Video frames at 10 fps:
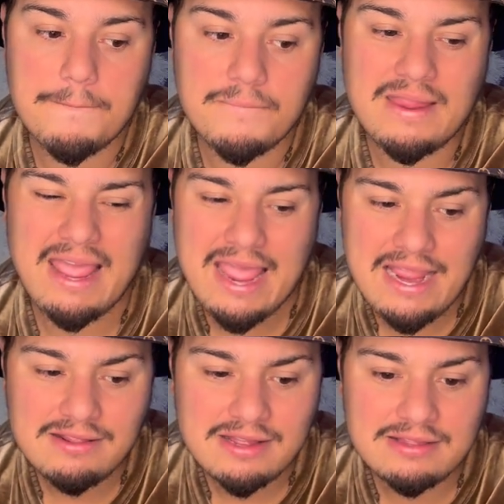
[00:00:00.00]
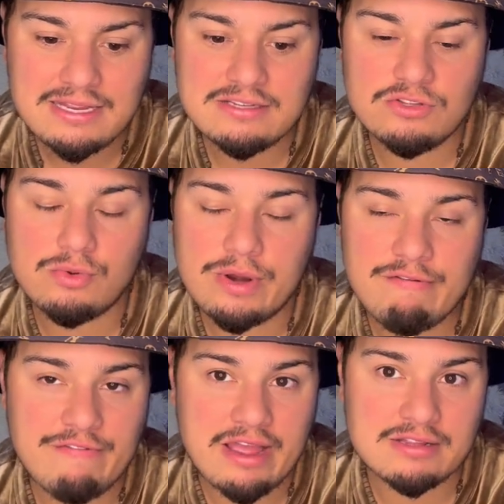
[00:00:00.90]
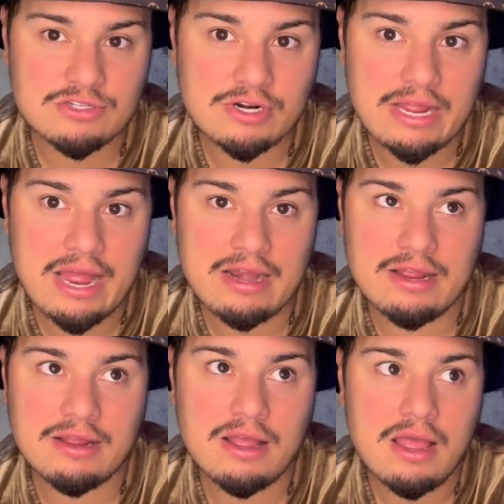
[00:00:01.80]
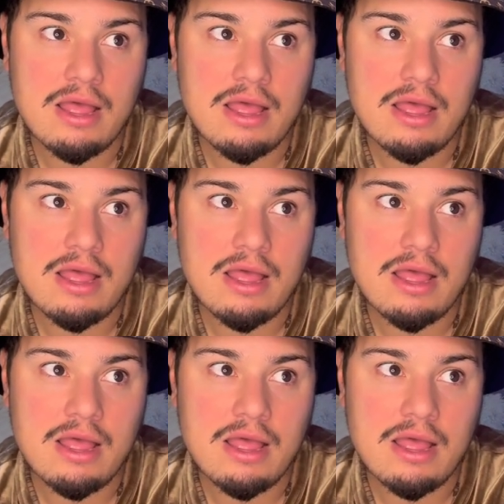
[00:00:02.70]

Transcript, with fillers: the hate that these three fans are getting,